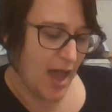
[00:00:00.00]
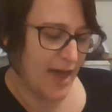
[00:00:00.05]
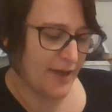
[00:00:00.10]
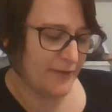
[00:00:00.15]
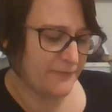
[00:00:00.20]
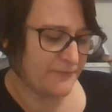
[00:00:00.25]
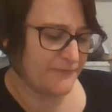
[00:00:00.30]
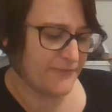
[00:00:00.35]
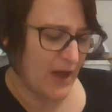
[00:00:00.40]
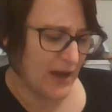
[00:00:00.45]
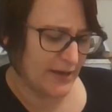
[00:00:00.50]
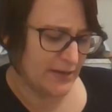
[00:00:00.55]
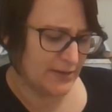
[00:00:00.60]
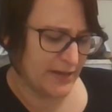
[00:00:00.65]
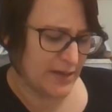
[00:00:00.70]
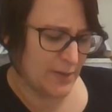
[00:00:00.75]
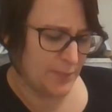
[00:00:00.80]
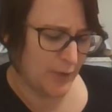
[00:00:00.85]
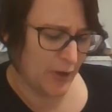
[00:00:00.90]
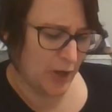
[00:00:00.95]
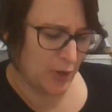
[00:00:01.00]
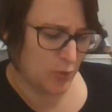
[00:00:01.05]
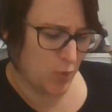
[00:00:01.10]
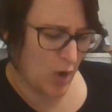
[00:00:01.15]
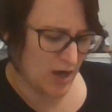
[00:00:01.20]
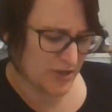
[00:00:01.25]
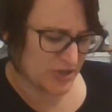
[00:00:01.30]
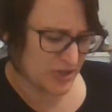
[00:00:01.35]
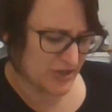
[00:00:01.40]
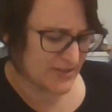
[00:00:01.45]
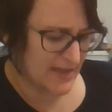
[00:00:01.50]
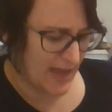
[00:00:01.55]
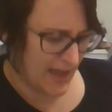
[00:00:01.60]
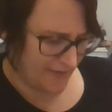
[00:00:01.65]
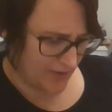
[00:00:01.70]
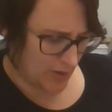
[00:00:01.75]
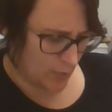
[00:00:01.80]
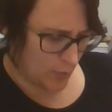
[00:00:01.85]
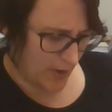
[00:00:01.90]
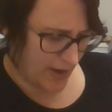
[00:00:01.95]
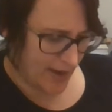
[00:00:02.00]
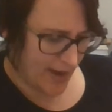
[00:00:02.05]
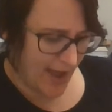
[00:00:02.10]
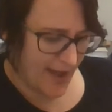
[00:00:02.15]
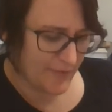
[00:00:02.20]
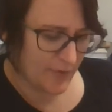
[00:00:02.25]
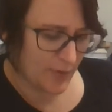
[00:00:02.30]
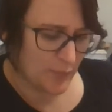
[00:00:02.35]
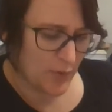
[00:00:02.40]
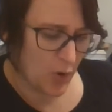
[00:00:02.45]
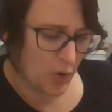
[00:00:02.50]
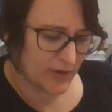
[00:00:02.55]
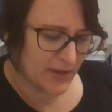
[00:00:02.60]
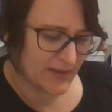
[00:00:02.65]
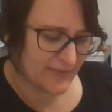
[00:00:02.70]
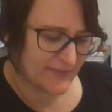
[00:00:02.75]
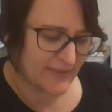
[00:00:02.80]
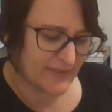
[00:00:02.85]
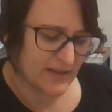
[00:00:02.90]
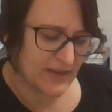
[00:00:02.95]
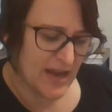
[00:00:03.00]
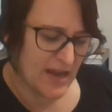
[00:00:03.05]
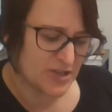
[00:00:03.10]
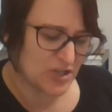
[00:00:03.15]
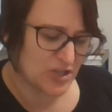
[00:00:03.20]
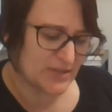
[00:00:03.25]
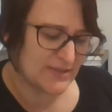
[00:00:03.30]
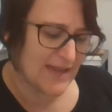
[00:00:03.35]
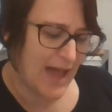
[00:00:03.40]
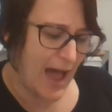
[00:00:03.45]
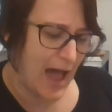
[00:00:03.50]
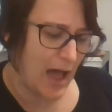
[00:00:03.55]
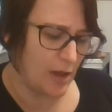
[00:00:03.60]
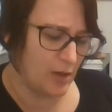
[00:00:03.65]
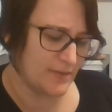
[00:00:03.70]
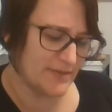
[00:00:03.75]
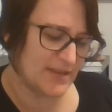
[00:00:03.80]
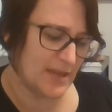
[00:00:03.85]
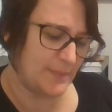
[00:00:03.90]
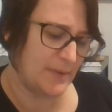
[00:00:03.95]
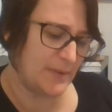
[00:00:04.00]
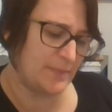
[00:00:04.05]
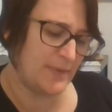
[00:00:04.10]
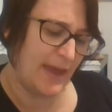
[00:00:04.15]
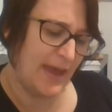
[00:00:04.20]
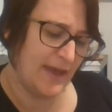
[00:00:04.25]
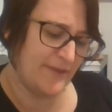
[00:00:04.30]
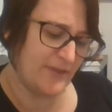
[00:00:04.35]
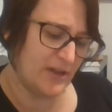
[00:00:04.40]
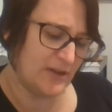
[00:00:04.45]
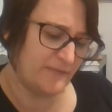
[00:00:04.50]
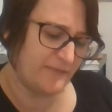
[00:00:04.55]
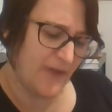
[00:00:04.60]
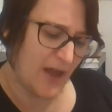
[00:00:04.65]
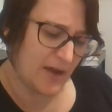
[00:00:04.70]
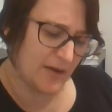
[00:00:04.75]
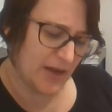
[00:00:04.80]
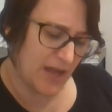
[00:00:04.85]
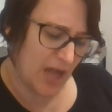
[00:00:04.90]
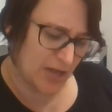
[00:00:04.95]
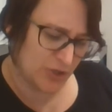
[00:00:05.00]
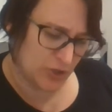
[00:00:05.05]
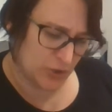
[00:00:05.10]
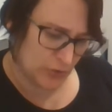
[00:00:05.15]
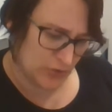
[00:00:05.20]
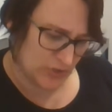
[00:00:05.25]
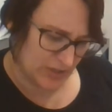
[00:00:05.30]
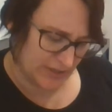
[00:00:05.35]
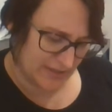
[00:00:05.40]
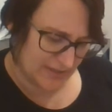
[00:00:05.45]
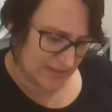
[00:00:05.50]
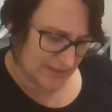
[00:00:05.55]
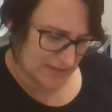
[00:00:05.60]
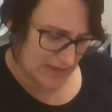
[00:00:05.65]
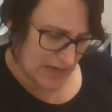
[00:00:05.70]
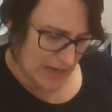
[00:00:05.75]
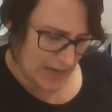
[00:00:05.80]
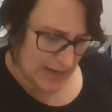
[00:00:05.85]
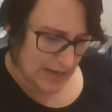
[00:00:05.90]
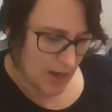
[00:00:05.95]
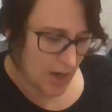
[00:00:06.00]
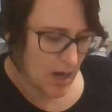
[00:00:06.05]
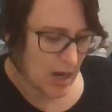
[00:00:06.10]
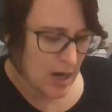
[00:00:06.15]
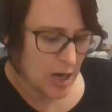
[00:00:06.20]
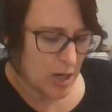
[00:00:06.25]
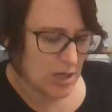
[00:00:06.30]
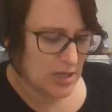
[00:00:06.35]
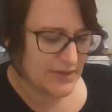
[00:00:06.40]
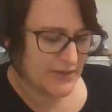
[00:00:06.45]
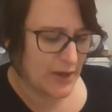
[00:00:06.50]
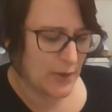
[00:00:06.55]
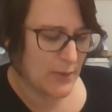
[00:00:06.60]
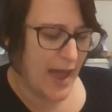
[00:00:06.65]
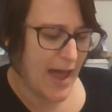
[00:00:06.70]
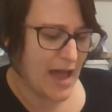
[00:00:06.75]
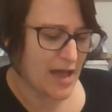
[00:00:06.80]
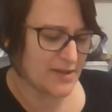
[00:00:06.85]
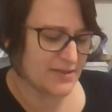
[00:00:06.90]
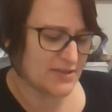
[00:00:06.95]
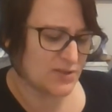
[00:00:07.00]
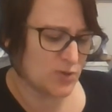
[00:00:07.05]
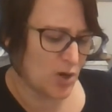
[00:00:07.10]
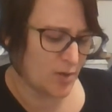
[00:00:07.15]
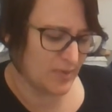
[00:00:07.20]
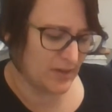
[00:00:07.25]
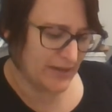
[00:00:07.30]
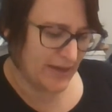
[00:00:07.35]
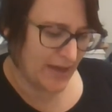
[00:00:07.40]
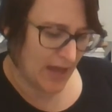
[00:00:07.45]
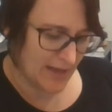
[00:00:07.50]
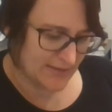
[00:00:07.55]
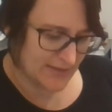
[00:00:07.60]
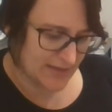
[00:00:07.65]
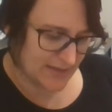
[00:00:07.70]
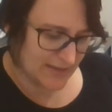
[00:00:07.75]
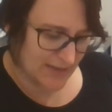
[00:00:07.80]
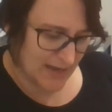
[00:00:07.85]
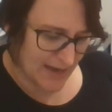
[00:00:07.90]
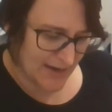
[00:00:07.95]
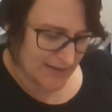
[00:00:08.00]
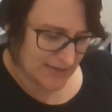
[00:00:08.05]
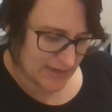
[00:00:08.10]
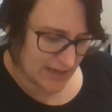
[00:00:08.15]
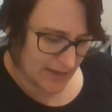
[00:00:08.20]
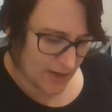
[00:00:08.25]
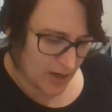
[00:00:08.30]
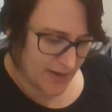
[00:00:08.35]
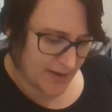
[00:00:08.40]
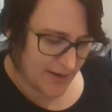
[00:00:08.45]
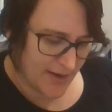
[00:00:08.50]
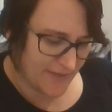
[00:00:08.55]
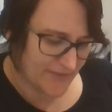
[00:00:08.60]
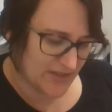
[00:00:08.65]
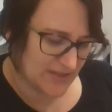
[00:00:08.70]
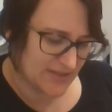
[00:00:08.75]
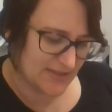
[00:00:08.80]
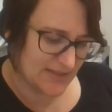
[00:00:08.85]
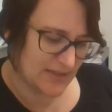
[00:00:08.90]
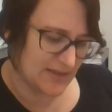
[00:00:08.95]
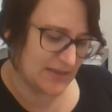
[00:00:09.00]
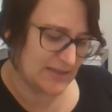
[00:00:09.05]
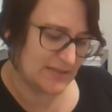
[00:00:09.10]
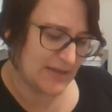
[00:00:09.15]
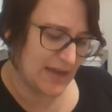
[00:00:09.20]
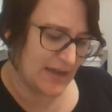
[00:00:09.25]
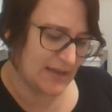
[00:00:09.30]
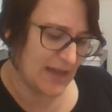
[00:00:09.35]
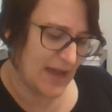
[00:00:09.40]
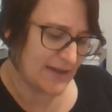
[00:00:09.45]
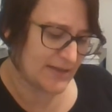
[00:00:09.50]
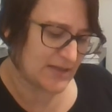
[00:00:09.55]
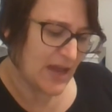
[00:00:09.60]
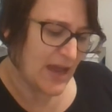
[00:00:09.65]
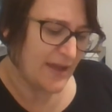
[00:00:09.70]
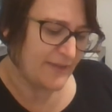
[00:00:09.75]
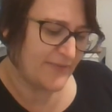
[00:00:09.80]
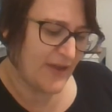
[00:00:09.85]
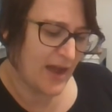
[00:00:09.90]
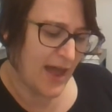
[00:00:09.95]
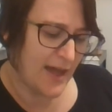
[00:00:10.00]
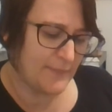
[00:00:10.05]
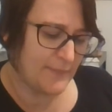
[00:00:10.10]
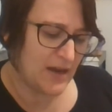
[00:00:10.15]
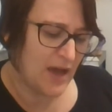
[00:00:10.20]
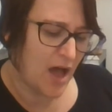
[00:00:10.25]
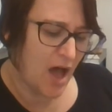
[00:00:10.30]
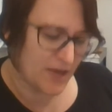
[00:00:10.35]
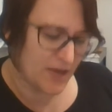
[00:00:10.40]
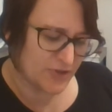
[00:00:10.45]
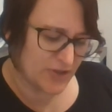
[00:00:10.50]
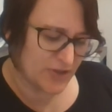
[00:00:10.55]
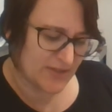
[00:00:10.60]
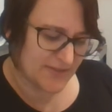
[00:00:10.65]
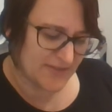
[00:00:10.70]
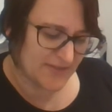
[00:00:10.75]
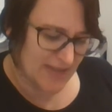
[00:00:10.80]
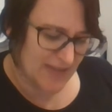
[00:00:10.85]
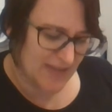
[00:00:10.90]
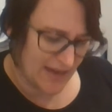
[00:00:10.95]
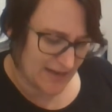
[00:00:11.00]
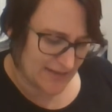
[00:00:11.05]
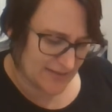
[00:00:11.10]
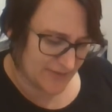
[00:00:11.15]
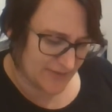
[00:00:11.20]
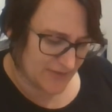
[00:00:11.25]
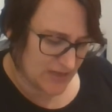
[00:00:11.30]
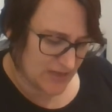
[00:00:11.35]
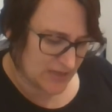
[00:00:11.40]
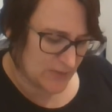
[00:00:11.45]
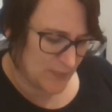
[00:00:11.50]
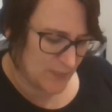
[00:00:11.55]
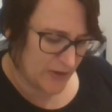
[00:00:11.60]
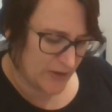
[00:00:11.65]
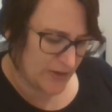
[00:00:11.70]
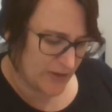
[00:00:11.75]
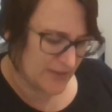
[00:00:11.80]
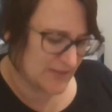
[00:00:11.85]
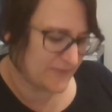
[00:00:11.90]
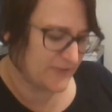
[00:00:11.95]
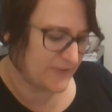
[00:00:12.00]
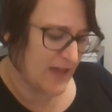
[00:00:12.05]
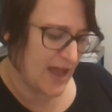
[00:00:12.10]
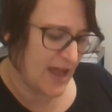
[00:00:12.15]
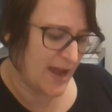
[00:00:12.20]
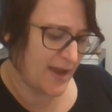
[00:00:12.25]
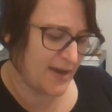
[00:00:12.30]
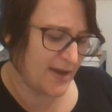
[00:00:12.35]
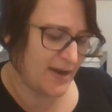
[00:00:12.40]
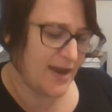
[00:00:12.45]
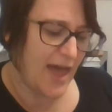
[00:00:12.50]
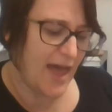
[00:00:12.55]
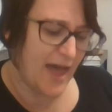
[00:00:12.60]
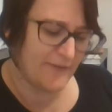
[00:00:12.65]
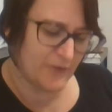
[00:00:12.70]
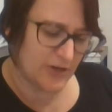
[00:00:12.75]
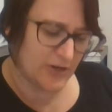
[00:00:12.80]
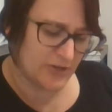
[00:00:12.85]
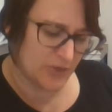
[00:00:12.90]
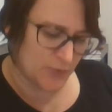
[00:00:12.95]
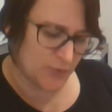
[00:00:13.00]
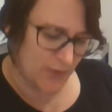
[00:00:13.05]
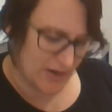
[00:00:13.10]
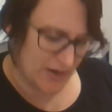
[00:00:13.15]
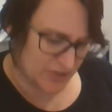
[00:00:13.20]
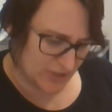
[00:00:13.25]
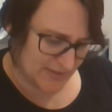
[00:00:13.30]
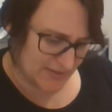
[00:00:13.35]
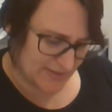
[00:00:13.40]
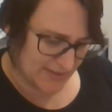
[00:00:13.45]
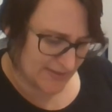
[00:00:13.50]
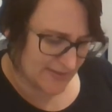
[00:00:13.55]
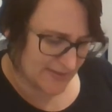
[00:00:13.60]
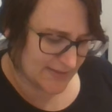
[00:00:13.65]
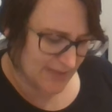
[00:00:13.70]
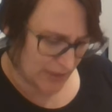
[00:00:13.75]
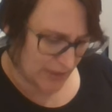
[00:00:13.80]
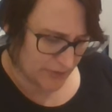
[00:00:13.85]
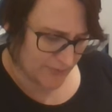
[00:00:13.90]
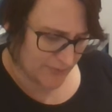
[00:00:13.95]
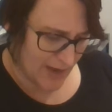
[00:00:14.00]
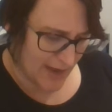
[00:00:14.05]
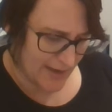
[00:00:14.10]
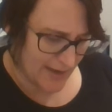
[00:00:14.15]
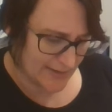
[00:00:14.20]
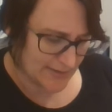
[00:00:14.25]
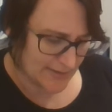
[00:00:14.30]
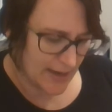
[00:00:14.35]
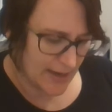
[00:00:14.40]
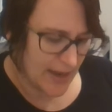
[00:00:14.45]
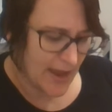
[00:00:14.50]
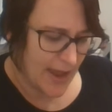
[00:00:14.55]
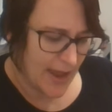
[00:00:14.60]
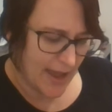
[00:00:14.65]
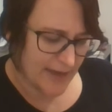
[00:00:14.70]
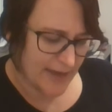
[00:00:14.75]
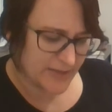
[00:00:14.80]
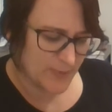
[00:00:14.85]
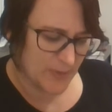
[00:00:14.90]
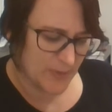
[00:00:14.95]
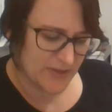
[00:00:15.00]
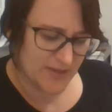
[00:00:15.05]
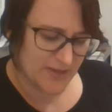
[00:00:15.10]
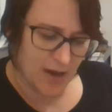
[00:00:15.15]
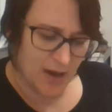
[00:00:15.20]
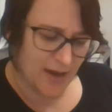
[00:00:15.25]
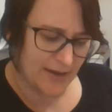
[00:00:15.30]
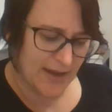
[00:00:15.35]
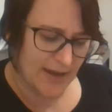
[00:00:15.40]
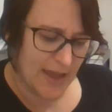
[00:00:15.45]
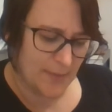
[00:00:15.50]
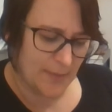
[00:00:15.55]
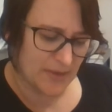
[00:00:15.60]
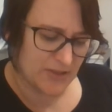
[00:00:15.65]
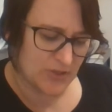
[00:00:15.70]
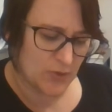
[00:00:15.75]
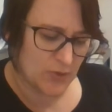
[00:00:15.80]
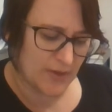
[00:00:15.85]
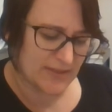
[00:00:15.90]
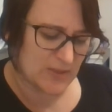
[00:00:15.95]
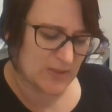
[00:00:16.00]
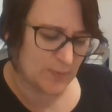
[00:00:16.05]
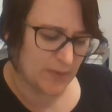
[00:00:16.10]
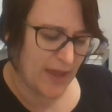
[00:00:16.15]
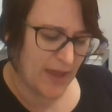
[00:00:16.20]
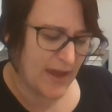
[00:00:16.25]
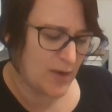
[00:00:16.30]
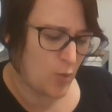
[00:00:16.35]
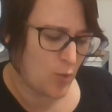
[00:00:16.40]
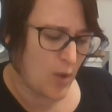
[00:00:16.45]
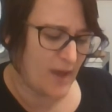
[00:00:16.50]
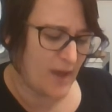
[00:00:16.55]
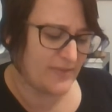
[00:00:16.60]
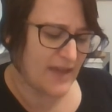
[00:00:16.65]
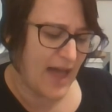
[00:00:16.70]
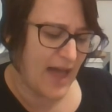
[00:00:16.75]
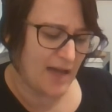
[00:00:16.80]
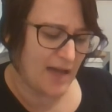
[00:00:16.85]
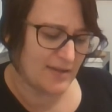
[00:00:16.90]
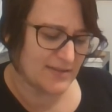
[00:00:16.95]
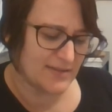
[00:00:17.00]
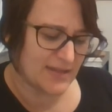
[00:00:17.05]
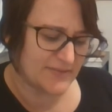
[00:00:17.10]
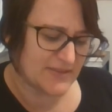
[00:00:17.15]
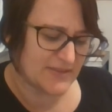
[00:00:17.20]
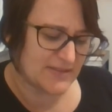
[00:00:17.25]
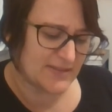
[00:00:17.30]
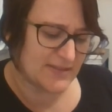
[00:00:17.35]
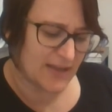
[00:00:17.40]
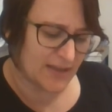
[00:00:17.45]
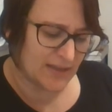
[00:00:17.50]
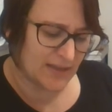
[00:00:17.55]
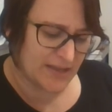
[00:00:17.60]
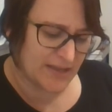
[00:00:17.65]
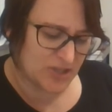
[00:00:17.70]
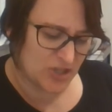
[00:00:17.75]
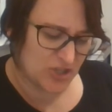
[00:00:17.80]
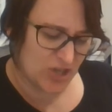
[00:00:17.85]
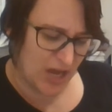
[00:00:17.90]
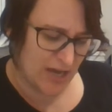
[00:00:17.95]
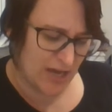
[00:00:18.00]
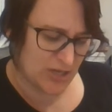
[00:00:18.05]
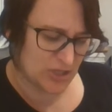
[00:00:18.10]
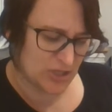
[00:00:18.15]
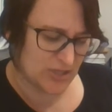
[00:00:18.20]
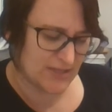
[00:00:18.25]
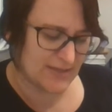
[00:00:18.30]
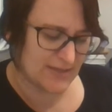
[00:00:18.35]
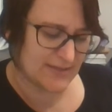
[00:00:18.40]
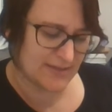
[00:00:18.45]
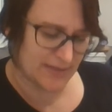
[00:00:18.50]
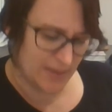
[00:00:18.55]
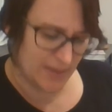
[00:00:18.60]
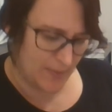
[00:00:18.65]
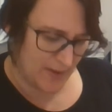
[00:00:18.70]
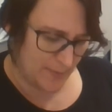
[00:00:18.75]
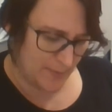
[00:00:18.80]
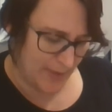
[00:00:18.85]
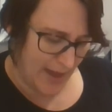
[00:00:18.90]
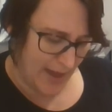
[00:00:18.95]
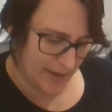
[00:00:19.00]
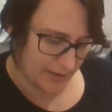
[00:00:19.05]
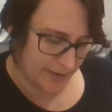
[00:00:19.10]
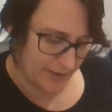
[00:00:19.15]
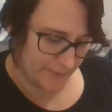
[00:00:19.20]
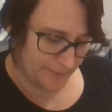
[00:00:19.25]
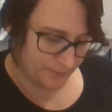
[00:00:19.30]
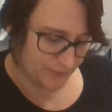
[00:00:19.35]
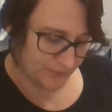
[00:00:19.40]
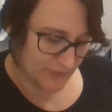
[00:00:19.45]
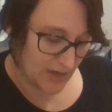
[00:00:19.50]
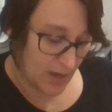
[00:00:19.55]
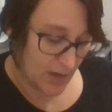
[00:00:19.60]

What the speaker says: And finally, bird watchers everywhere have reported that the nation's owls have been behaving very unusually today. Although owls normally hunt at night and are never seen in daylight, there have been hundreds of sightings of these birds flying in every direction since sunrise. Experts are unable to explain why the owls have suddenly changed their sleeping pattern.